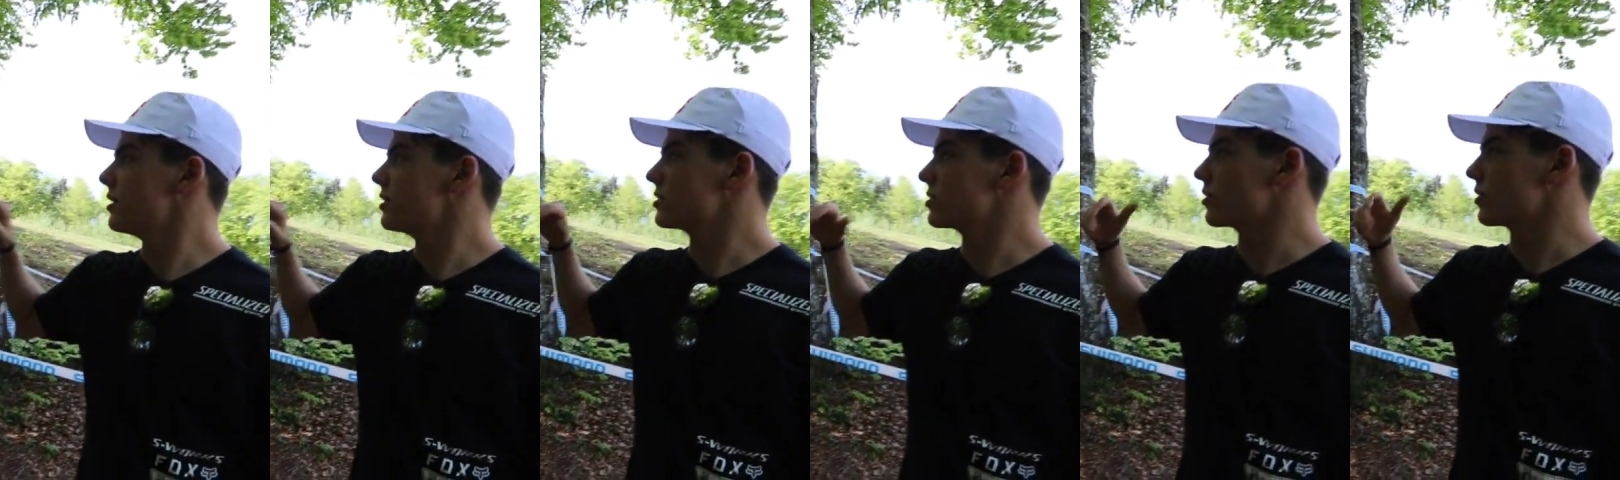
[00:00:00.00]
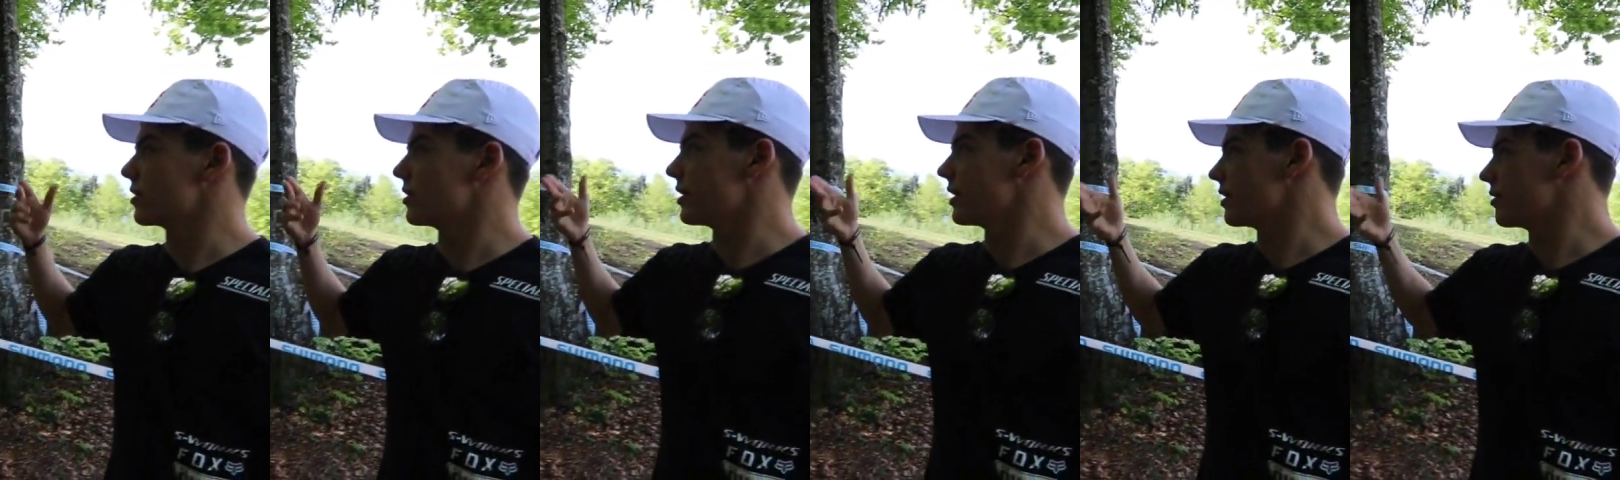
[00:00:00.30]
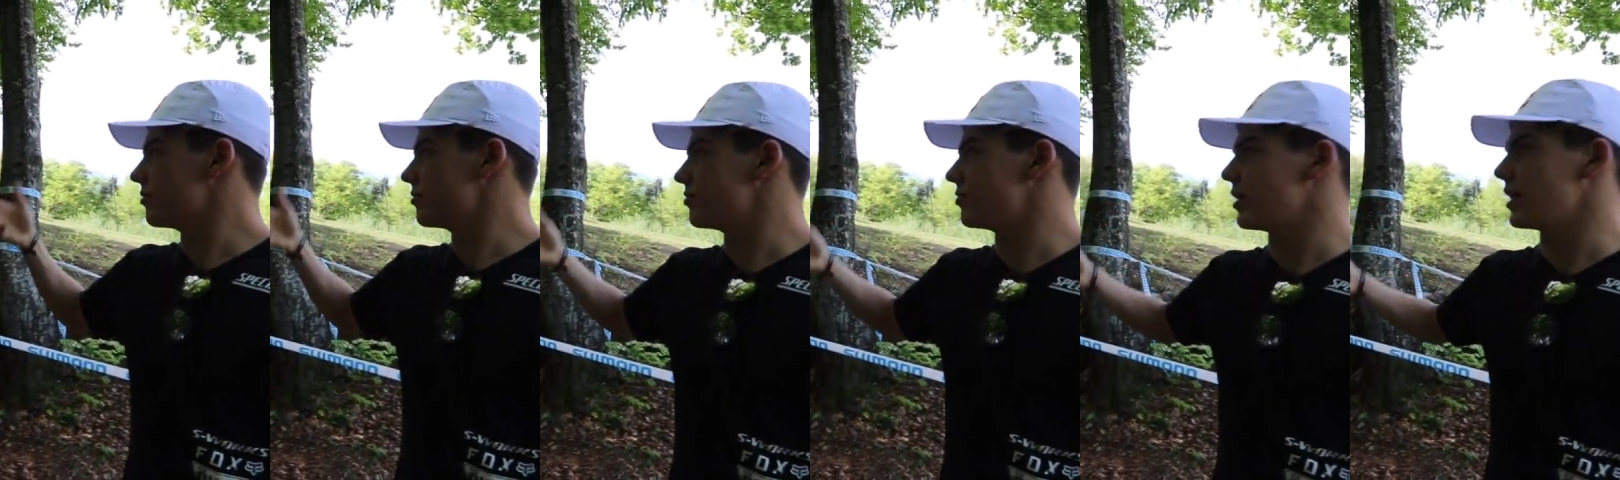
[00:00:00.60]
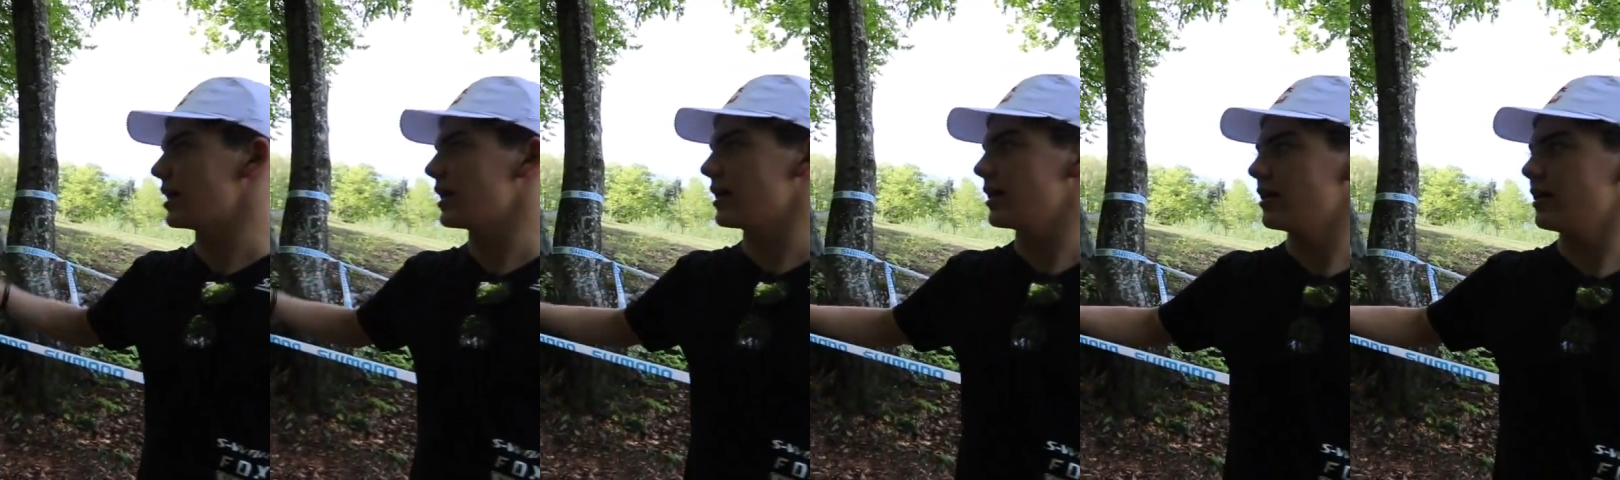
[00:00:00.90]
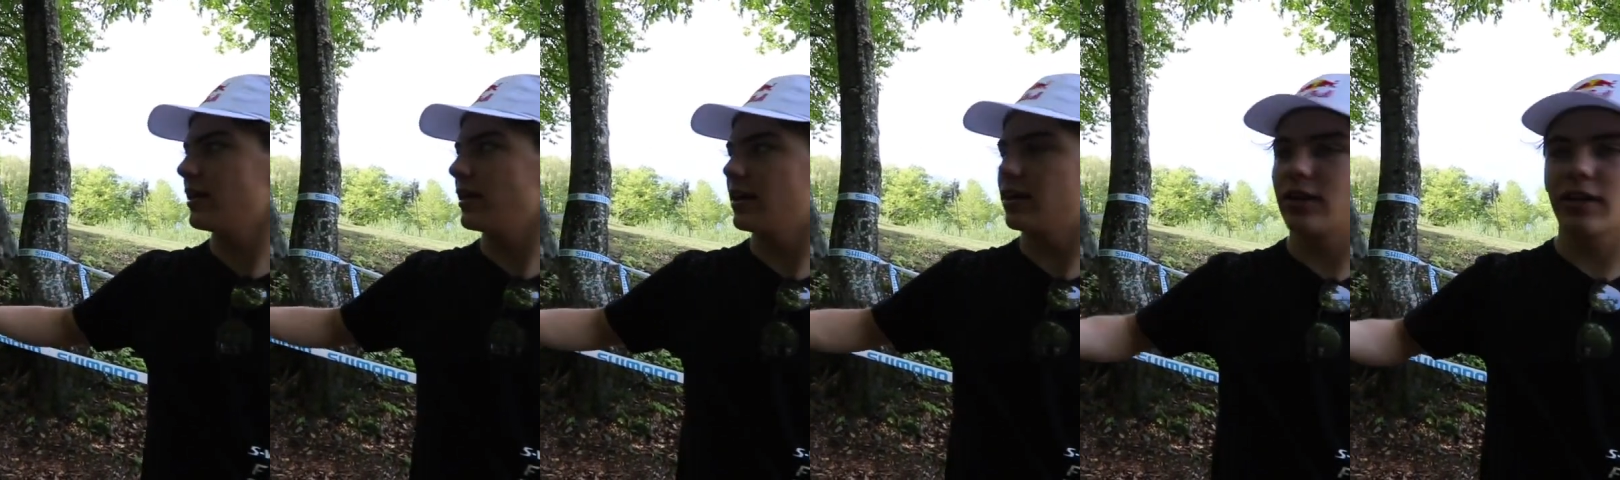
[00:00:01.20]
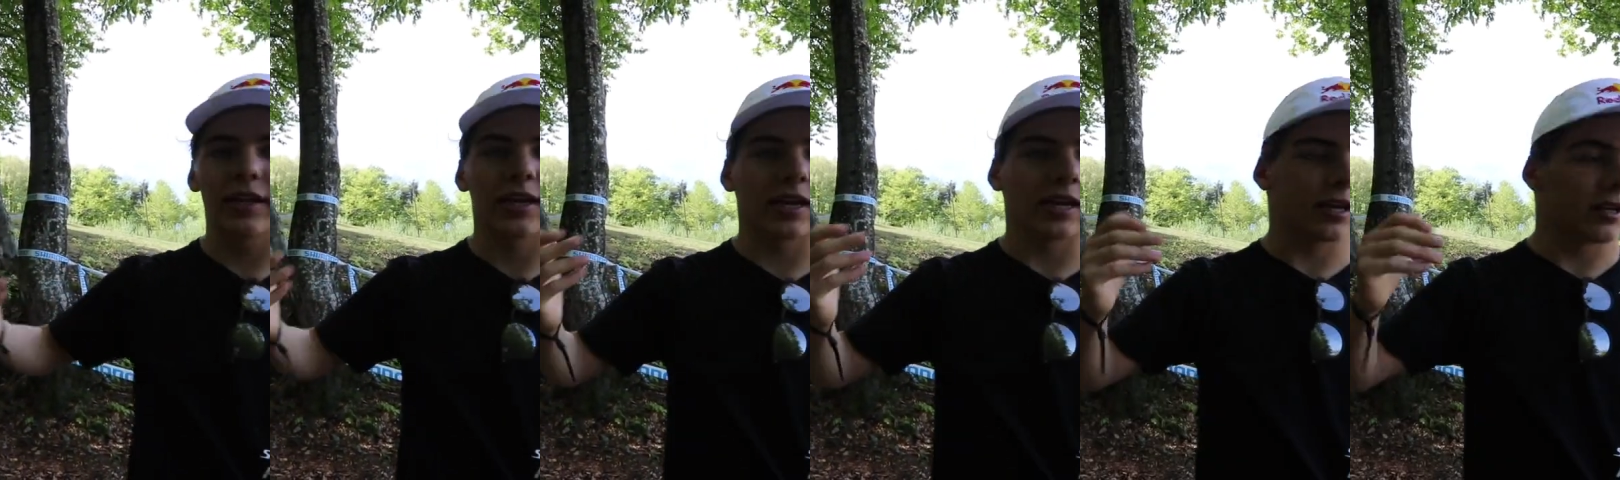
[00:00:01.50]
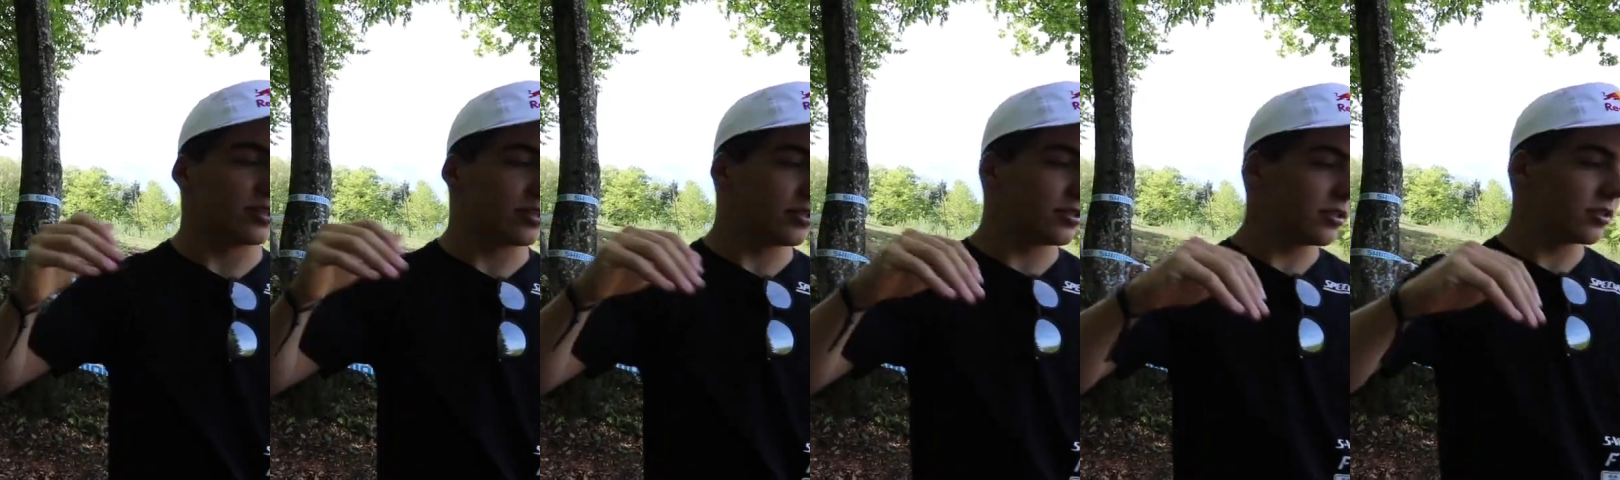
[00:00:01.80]
sort of like fade into like
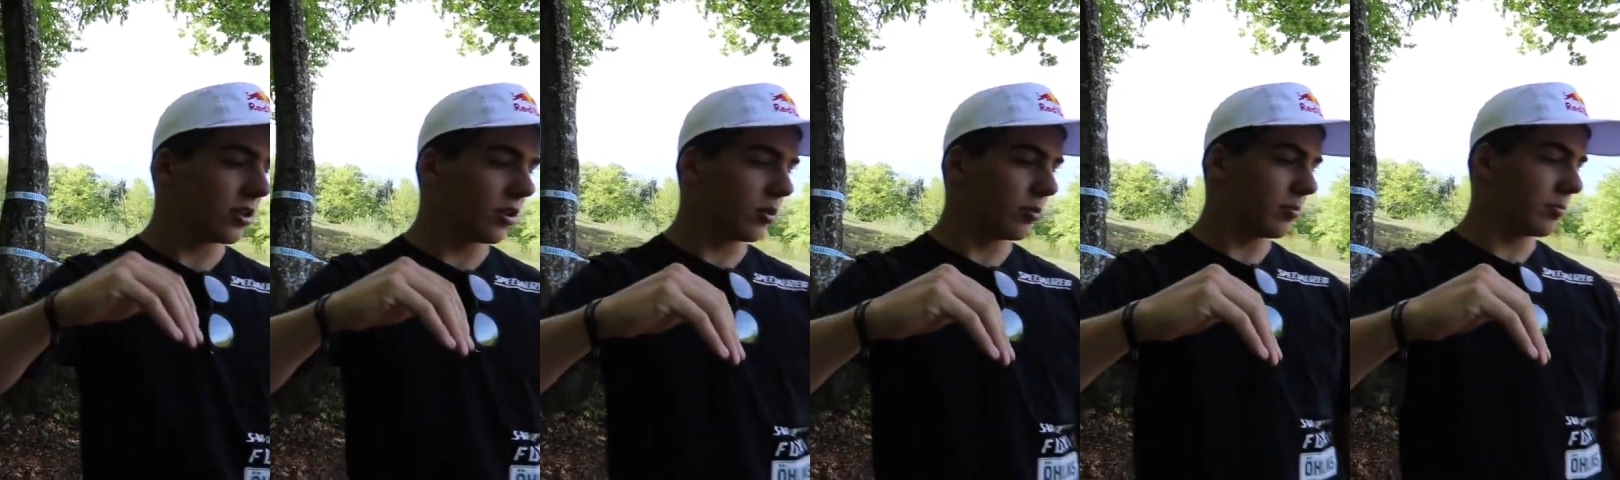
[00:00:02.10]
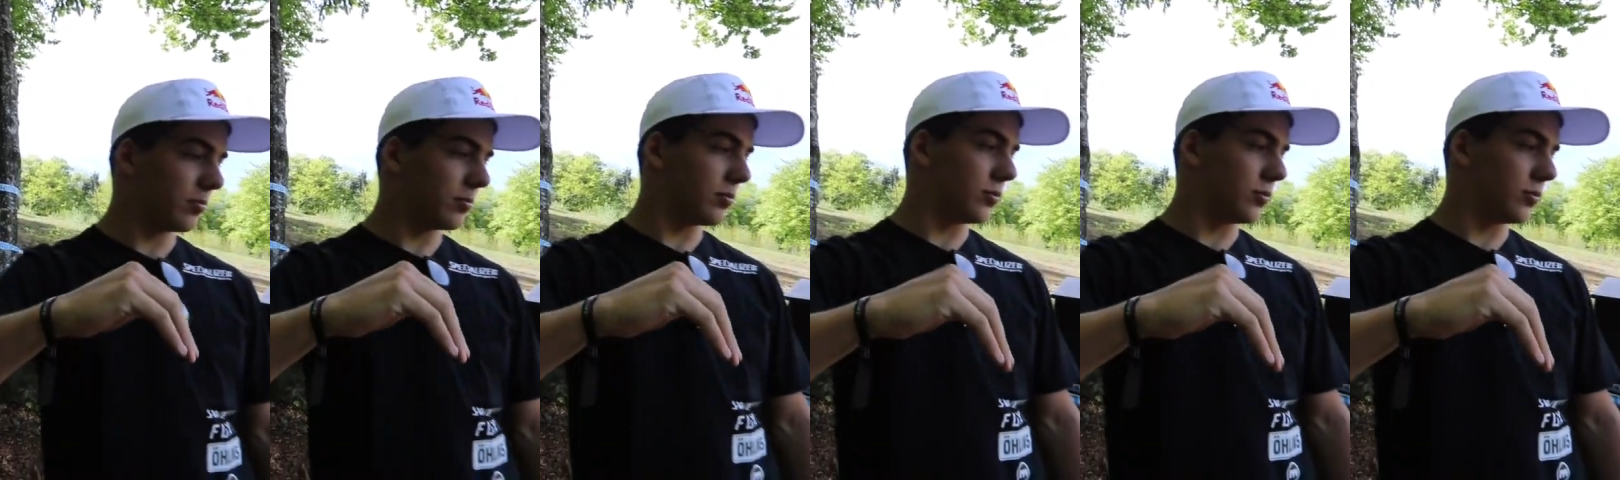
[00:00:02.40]
a dope